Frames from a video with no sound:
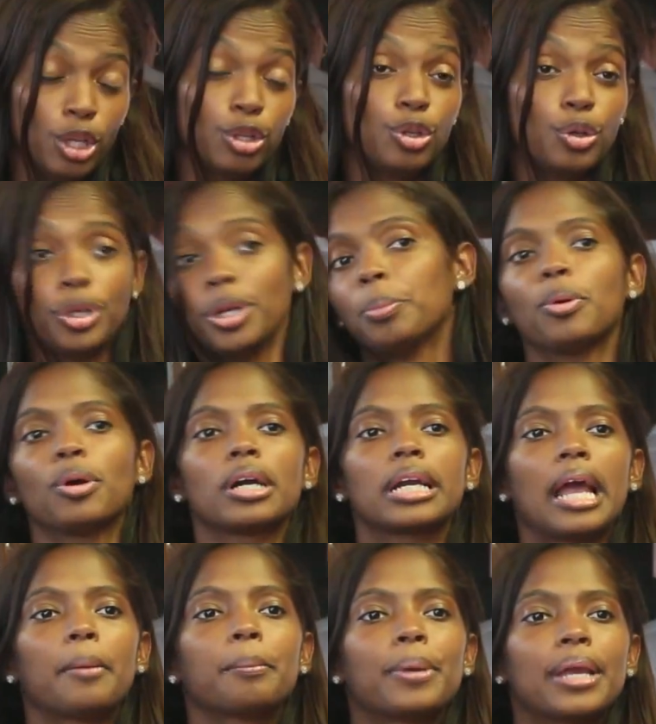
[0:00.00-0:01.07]
The Know Your Pork
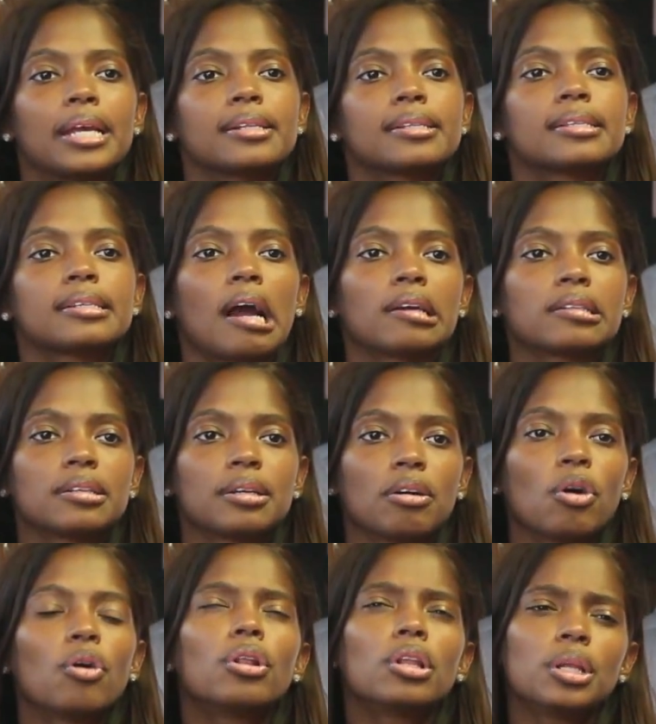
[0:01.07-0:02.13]
campaign started
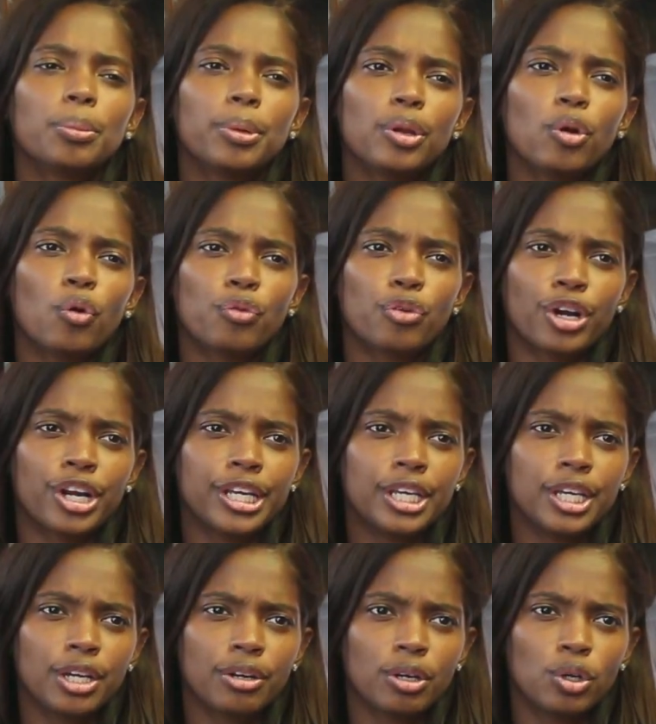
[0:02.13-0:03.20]
a little bit over a year